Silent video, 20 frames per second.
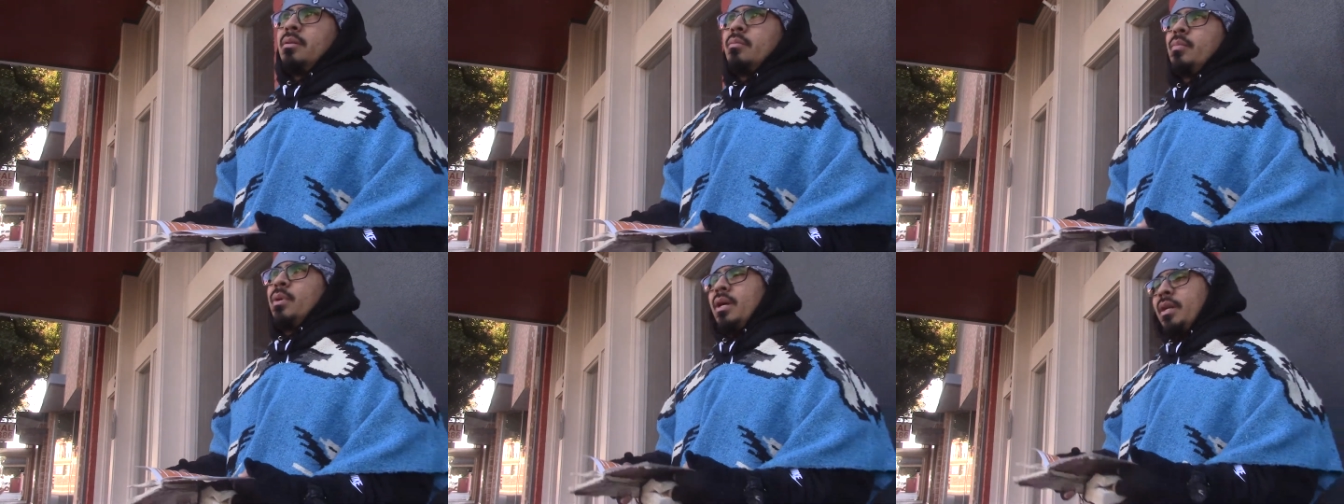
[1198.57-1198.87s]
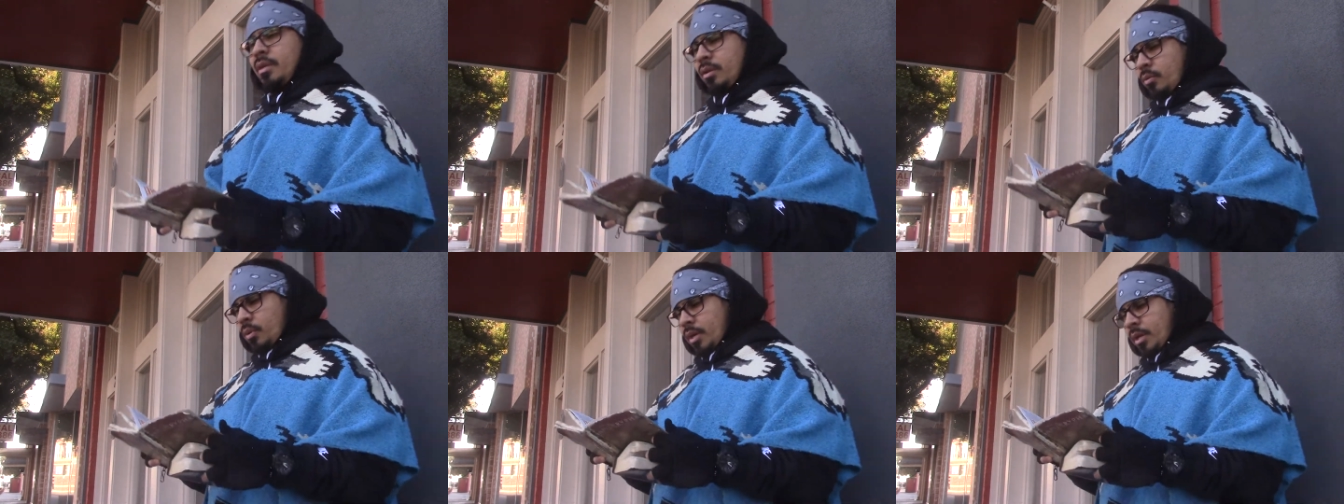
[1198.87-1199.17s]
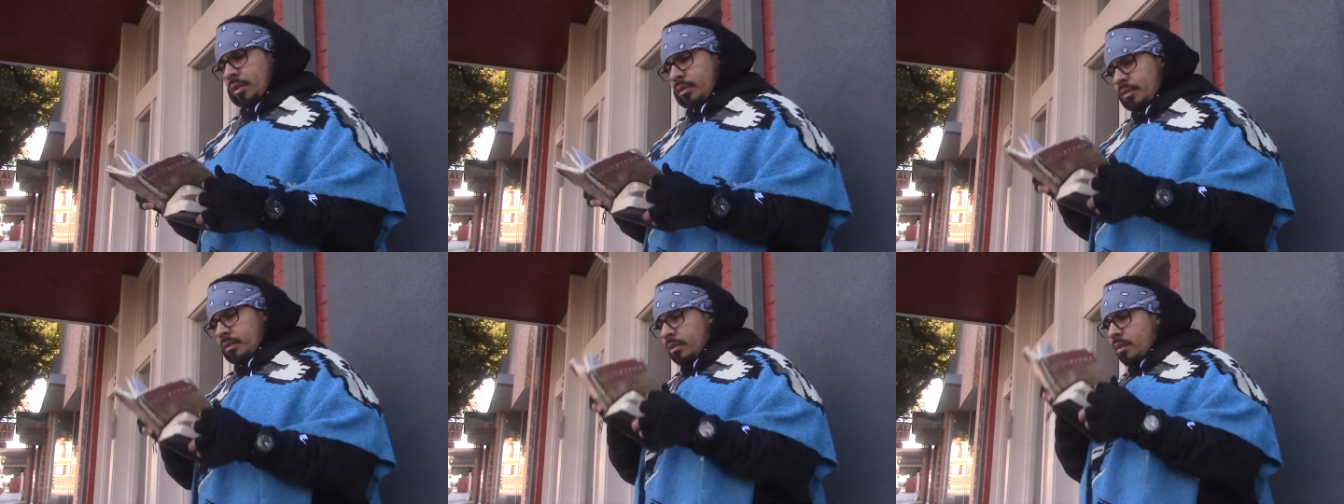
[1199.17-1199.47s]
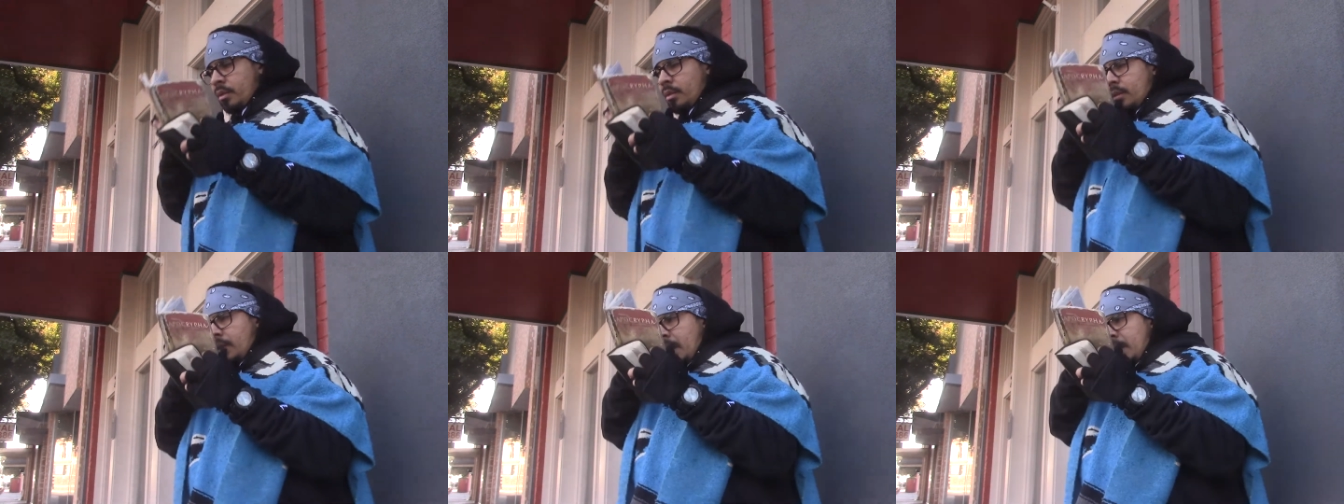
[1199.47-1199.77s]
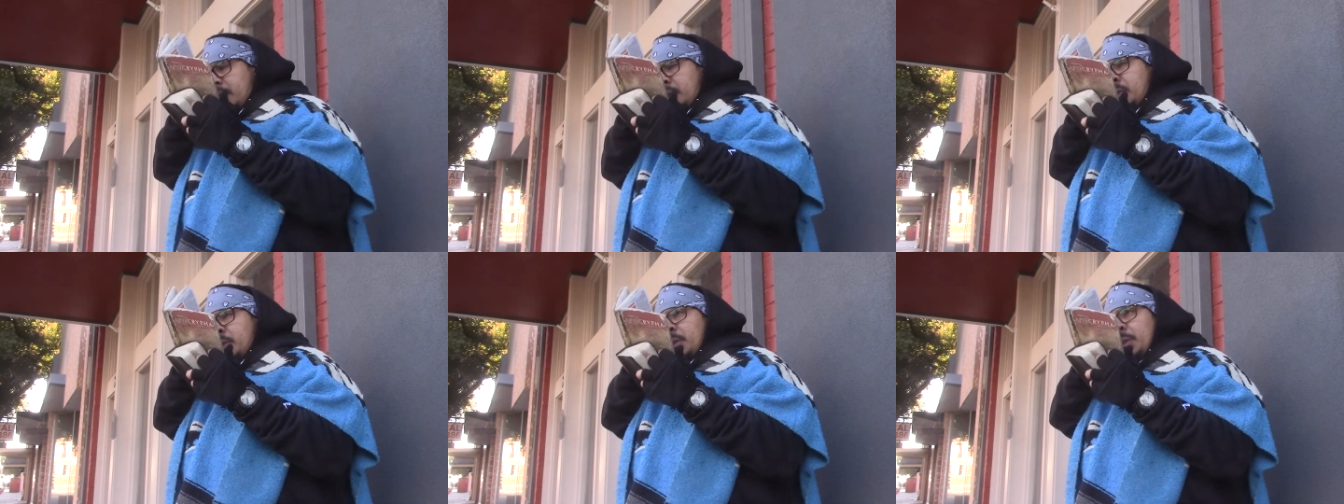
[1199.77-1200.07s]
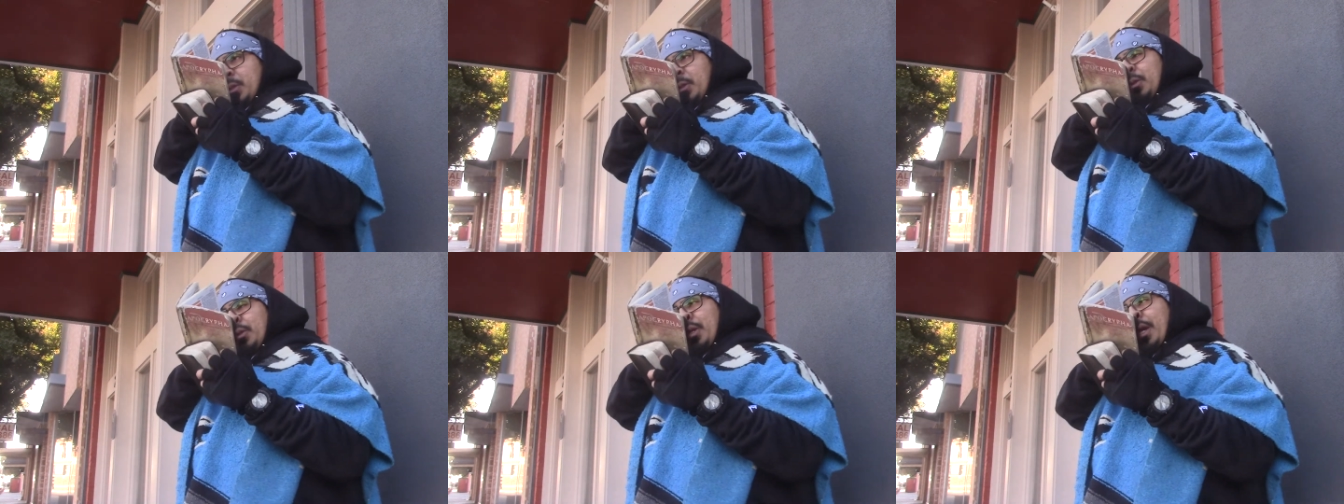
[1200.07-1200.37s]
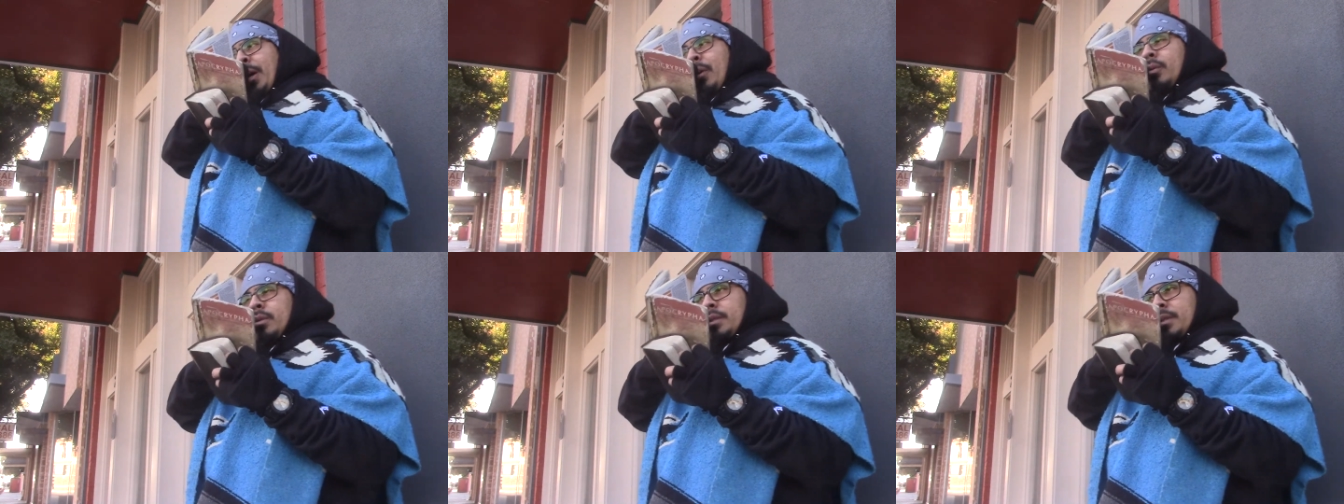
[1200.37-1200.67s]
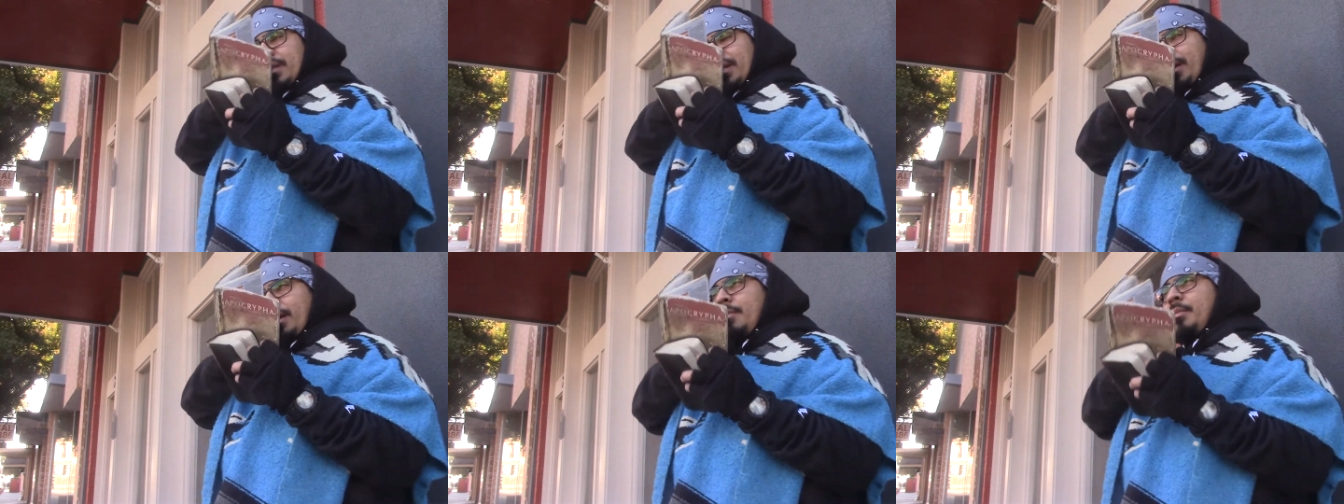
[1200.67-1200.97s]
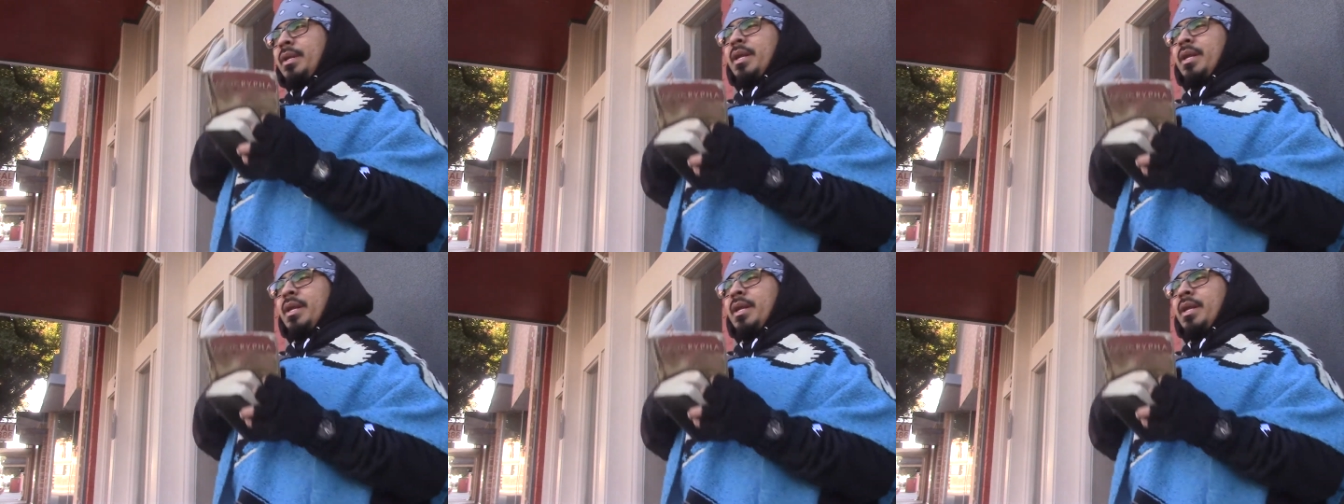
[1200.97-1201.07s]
But anyways, that just that was I mean